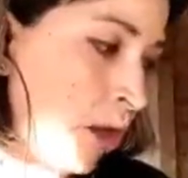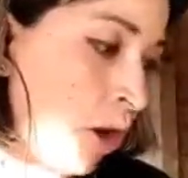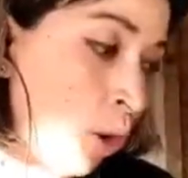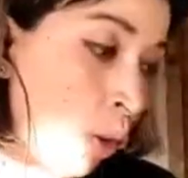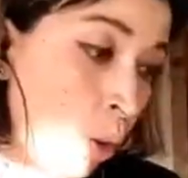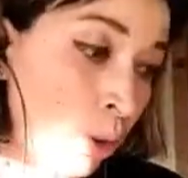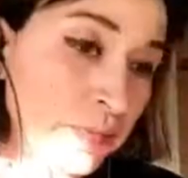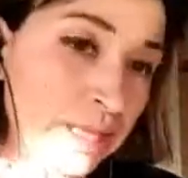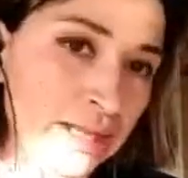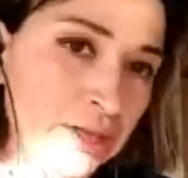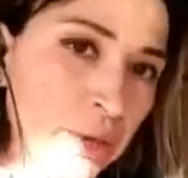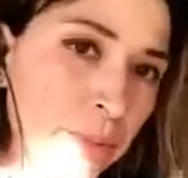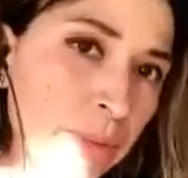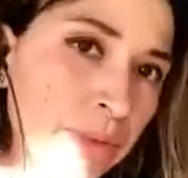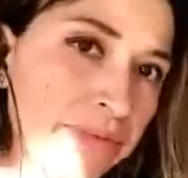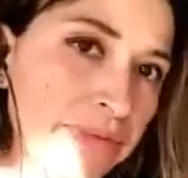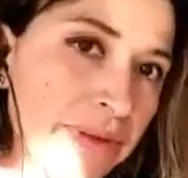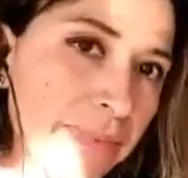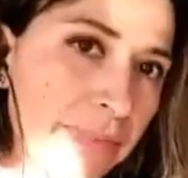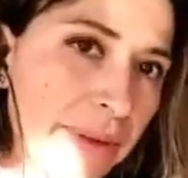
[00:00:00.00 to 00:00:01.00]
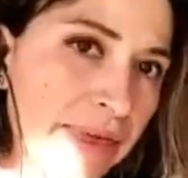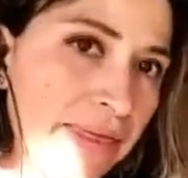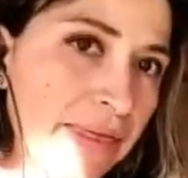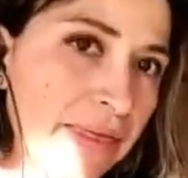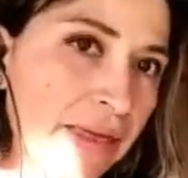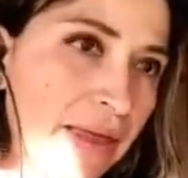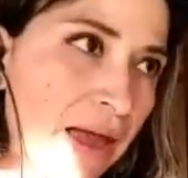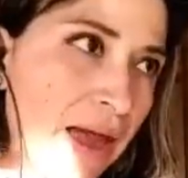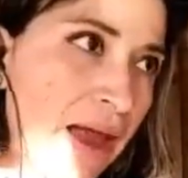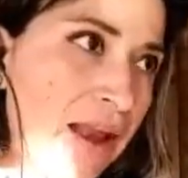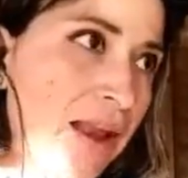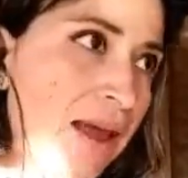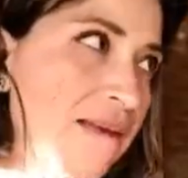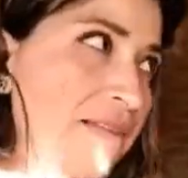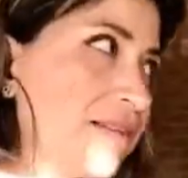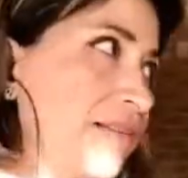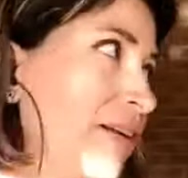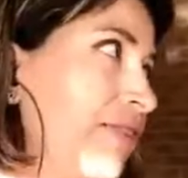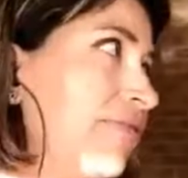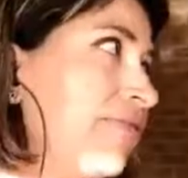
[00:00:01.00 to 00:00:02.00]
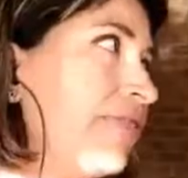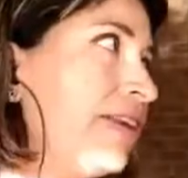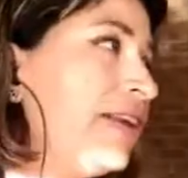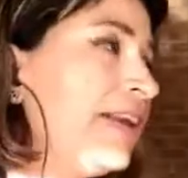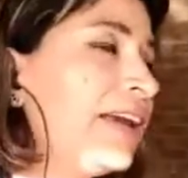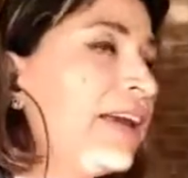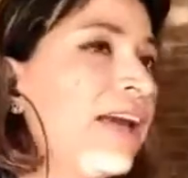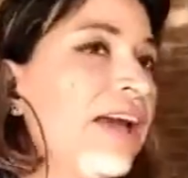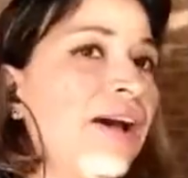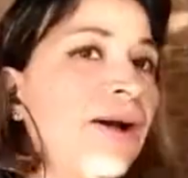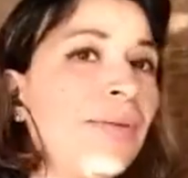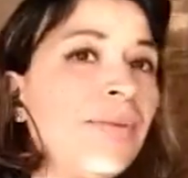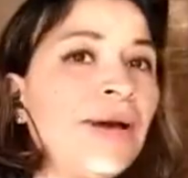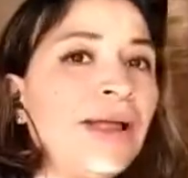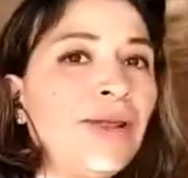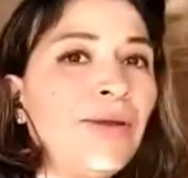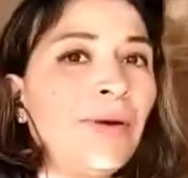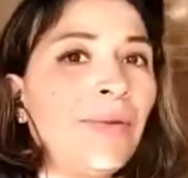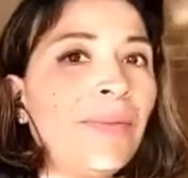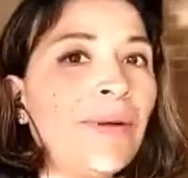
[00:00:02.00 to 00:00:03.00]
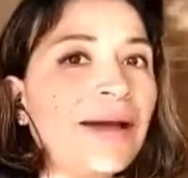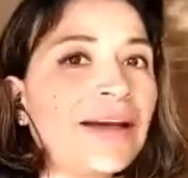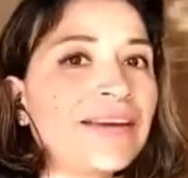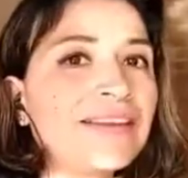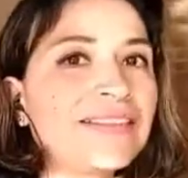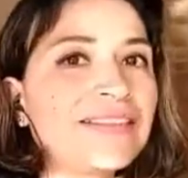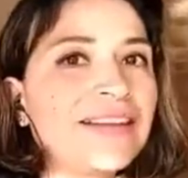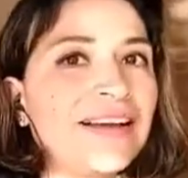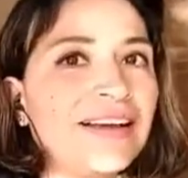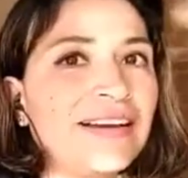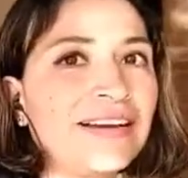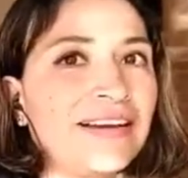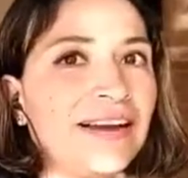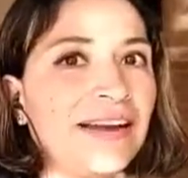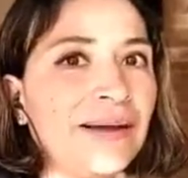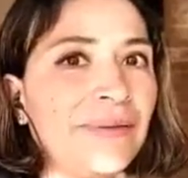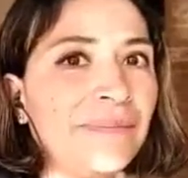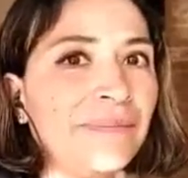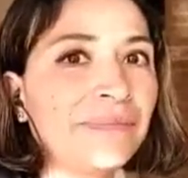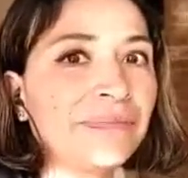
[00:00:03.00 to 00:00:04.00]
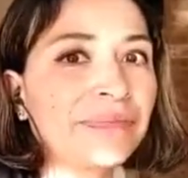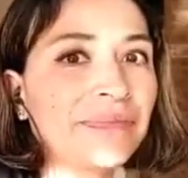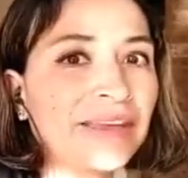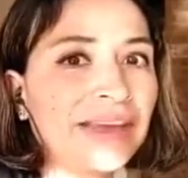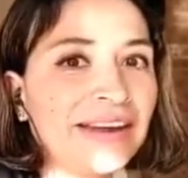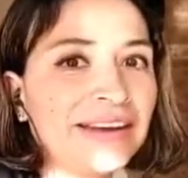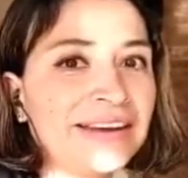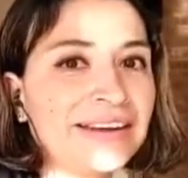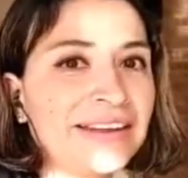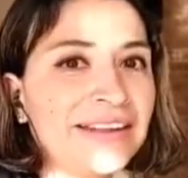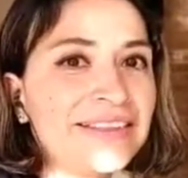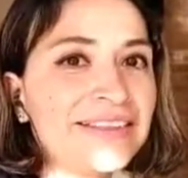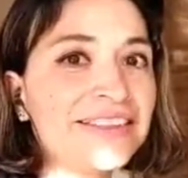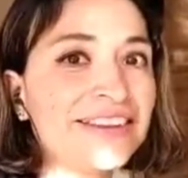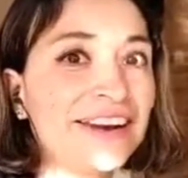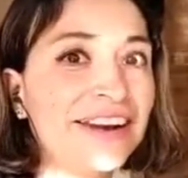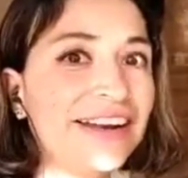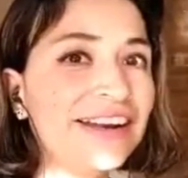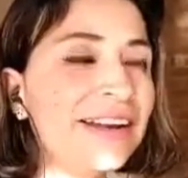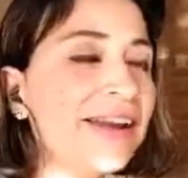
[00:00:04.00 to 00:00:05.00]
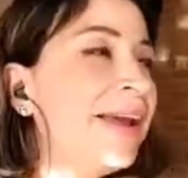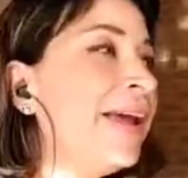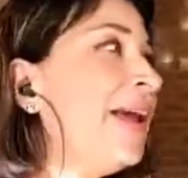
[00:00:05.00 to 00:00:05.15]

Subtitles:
on the top of the bed, and I start feeling how my low back start getting strained.